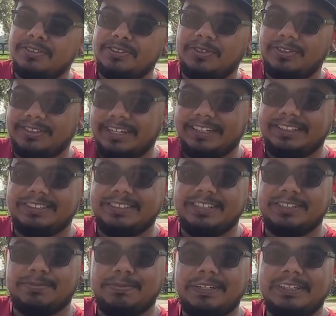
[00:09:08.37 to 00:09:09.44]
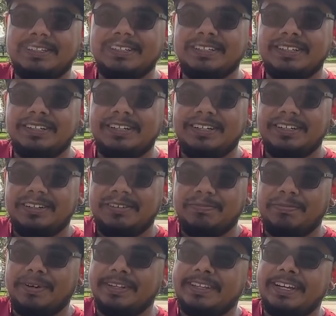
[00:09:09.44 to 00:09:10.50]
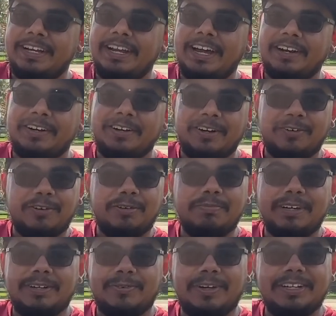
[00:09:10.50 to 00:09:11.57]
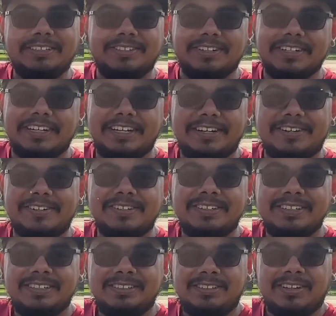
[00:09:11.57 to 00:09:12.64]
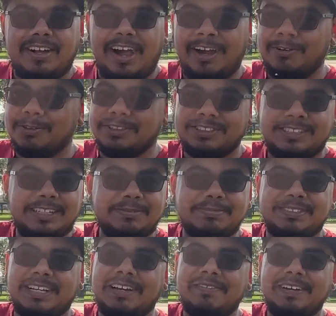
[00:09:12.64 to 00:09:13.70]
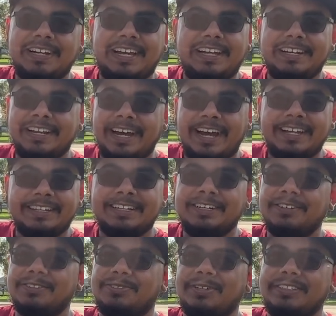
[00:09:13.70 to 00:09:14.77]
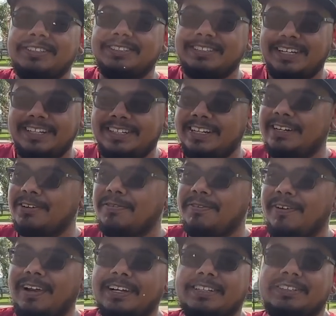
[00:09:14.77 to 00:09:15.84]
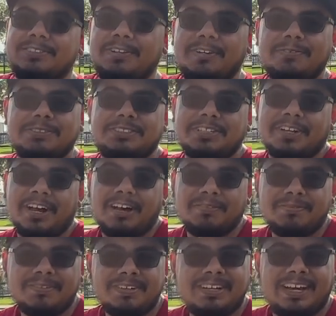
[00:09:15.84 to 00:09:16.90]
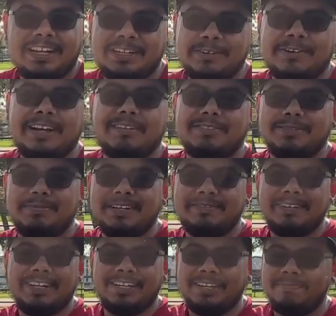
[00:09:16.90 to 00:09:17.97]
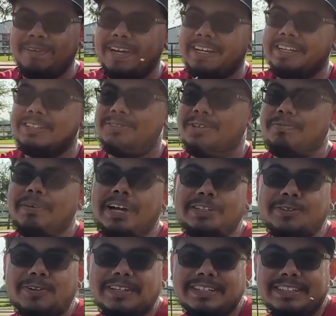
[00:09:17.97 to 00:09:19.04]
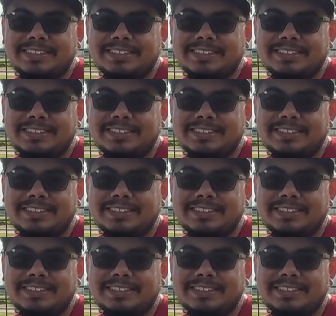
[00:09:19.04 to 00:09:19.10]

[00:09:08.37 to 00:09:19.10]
So it's got the set speed. Okay. But then out of nowhere, midway into the hill, it would skip seven, eight, ninth and go straight to 10th. And it would feel like the truck would shut off and you would have to be, get back into it manually.